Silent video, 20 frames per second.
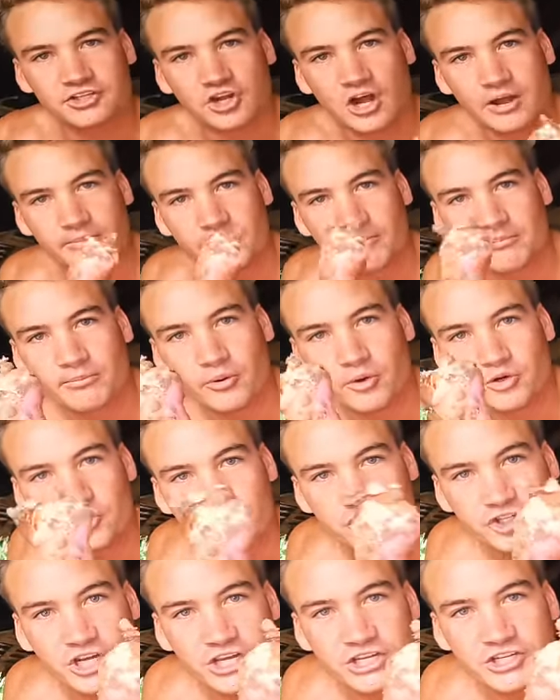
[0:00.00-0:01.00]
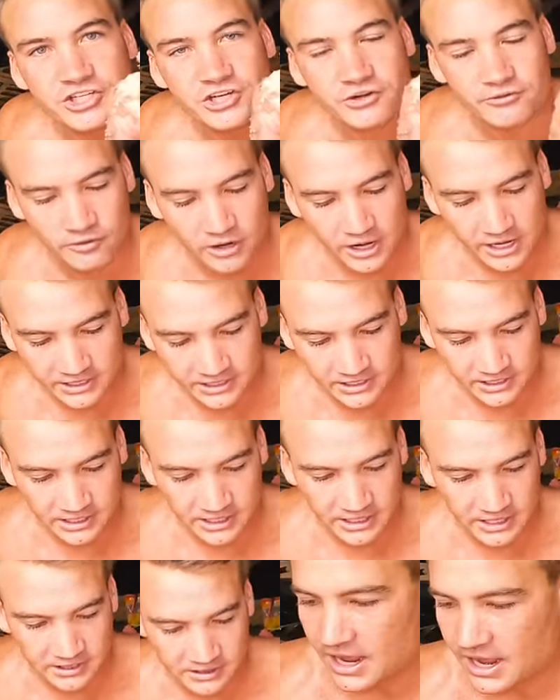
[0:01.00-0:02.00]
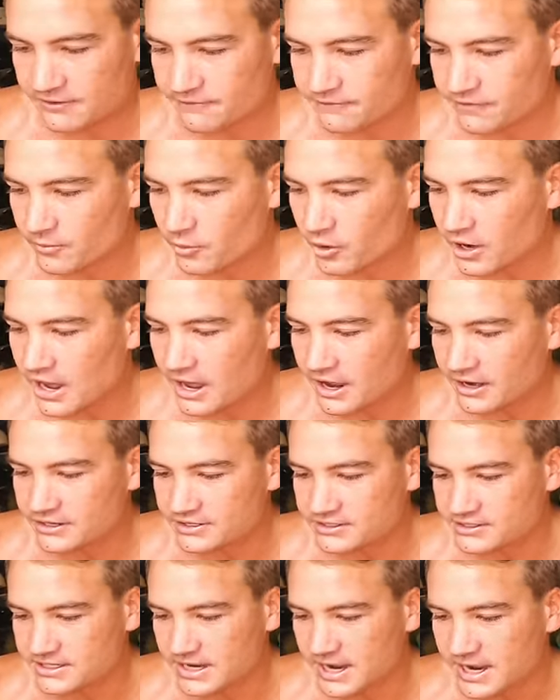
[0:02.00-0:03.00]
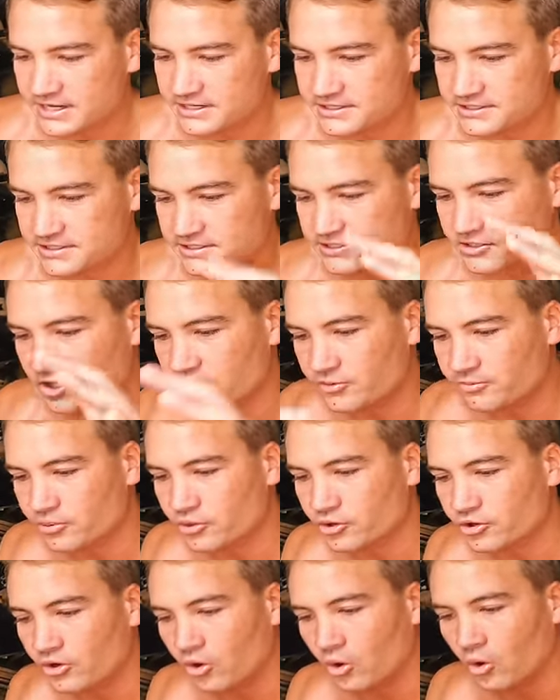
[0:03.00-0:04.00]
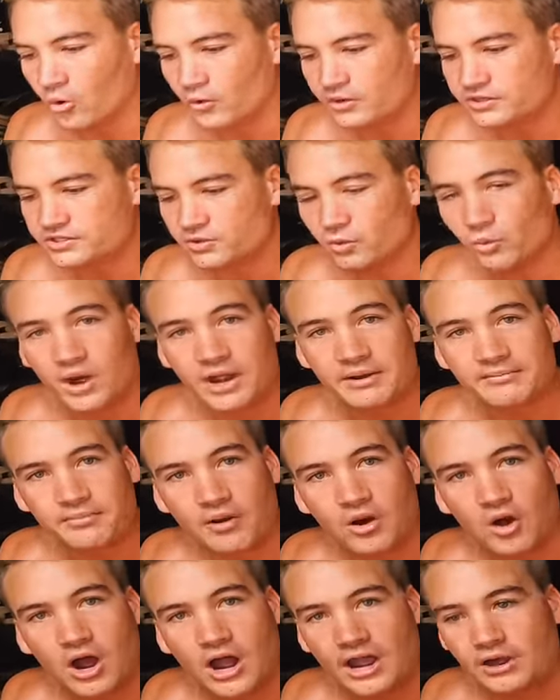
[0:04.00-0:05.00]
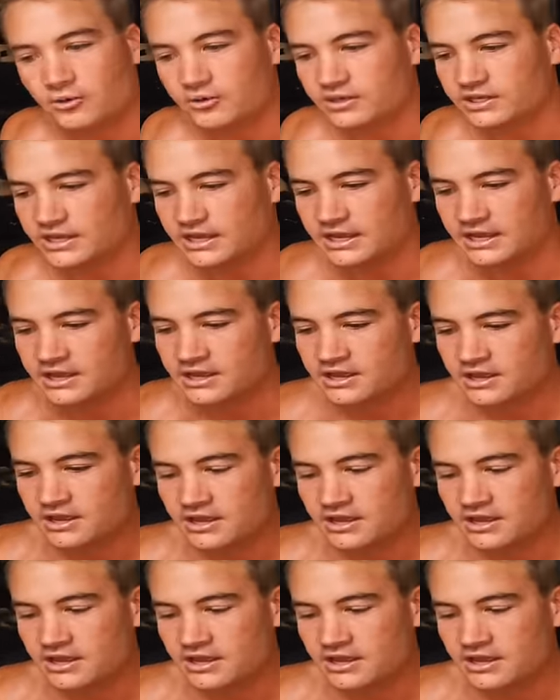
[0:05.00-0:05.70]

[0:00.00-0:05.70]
type of bush ginger oh. right here. And from what I understand is he's gonna put it all into one pile here.